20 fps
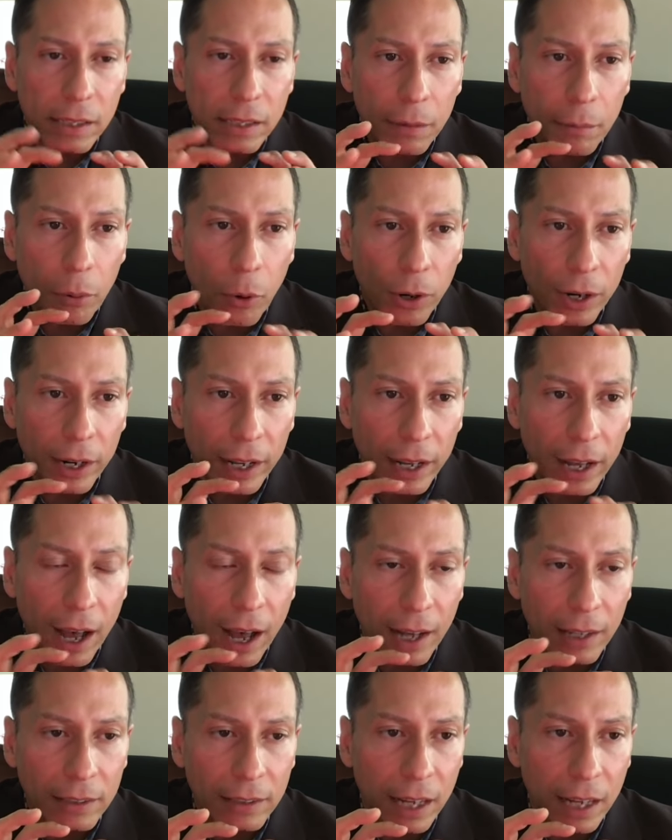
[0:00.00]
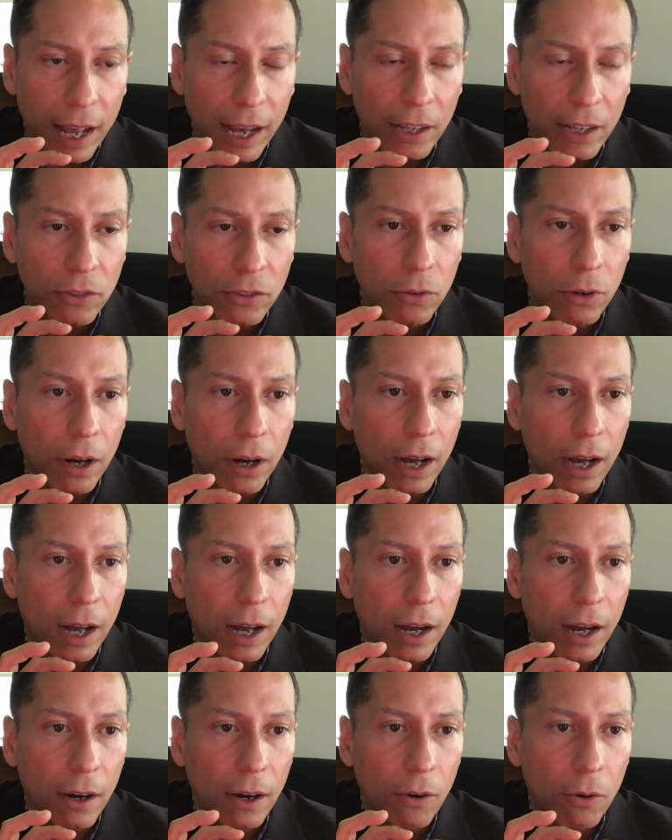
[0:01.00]
an important context
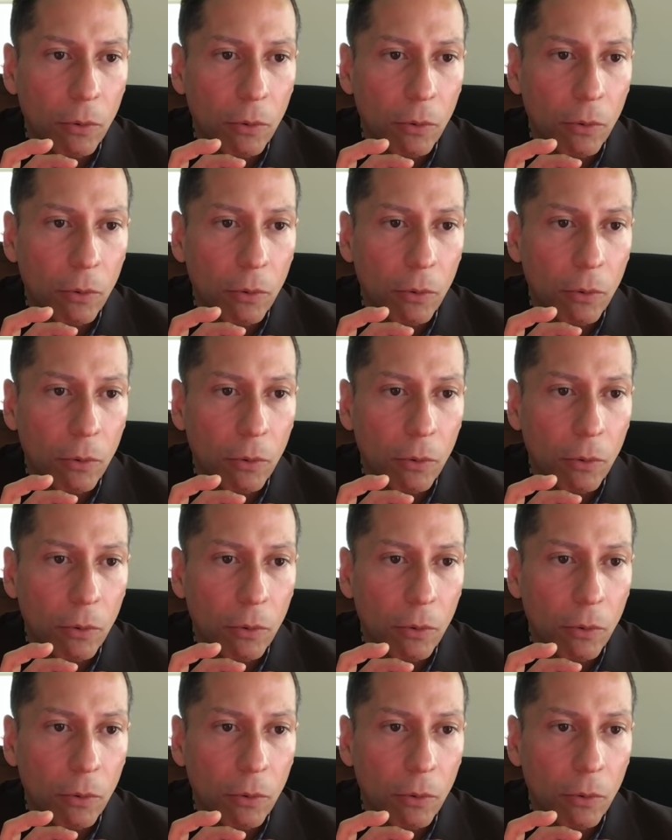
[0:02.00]
uh,